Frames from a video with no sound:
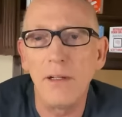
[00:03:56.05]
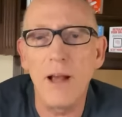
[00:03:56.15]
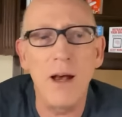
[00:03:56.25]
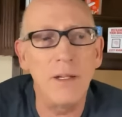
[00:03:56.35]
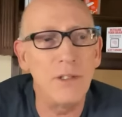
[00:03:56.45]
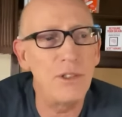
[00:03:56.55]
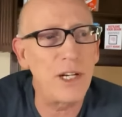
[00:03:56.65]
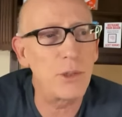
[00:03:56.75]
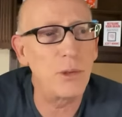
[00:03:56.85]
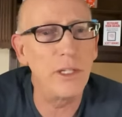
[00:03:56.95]

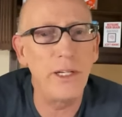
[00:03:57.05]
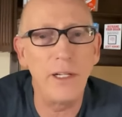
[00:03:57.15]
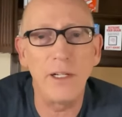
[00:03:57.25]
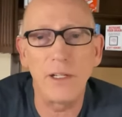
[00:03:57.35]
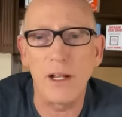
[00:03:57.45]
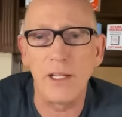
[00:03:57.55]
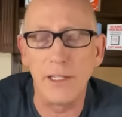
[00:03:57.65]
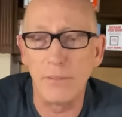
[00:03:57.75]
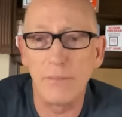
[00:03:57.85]
Non-sexually cuddling.